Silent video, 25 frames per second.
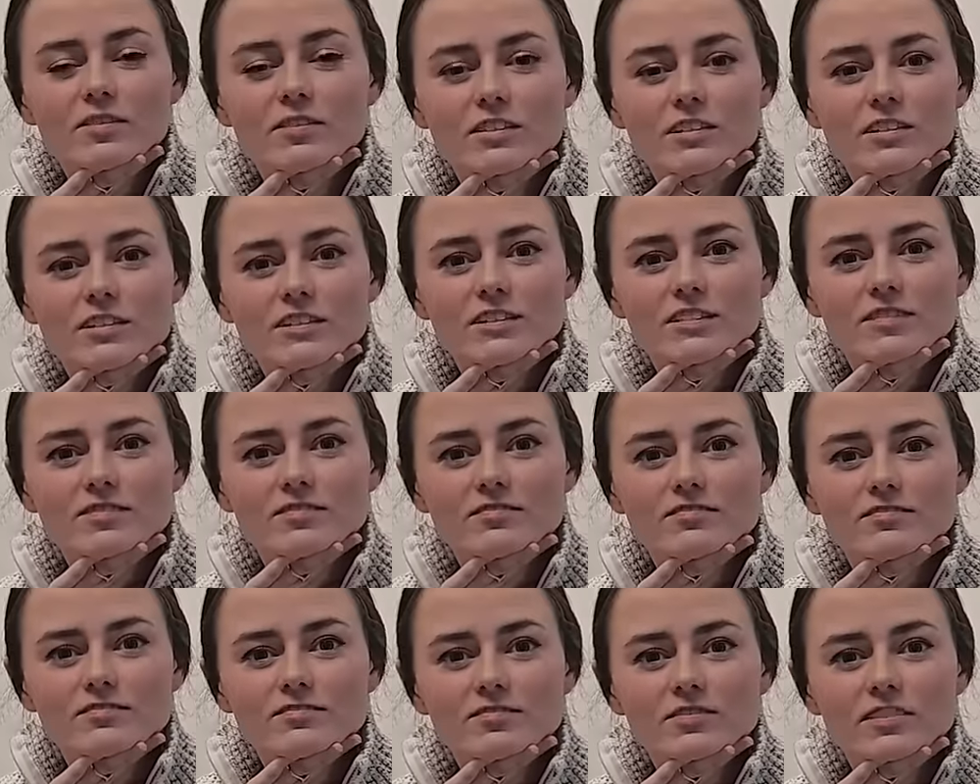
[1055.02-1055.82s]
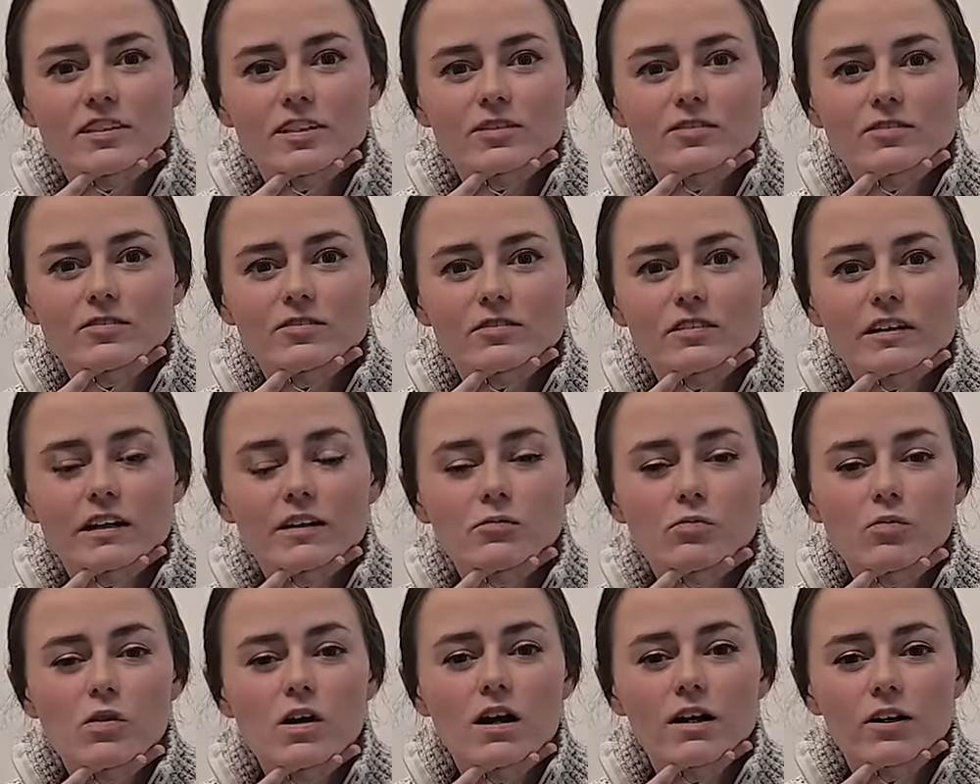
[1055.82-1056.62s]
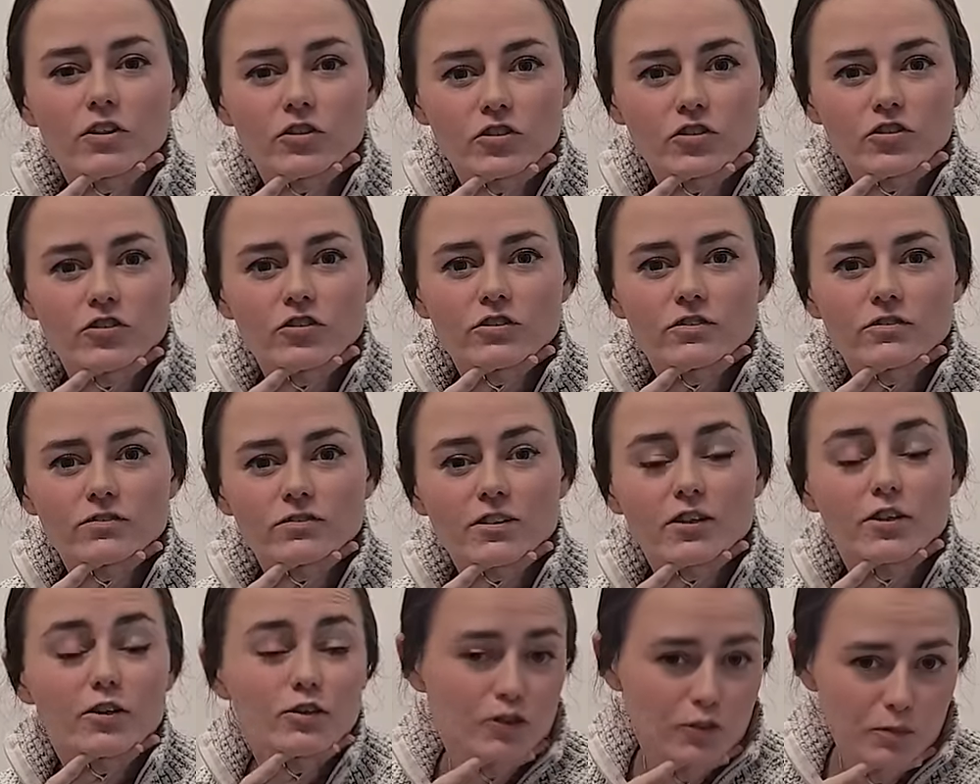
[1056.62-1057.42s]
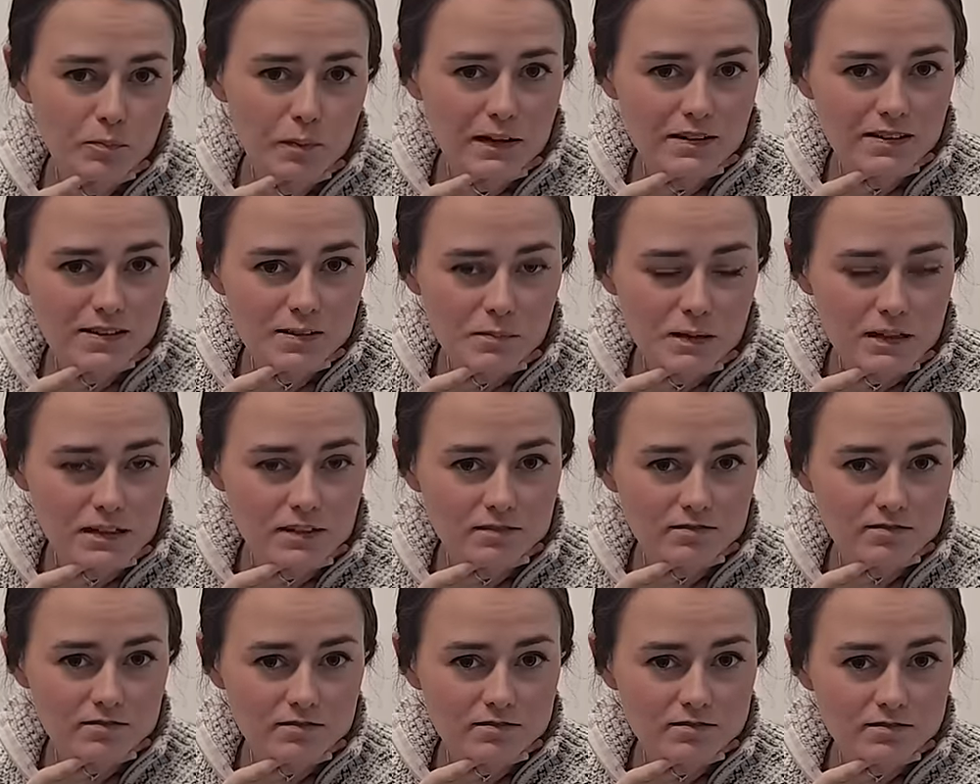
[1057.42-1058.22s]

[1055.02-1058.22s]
they're gonna, they're they washed your specimen,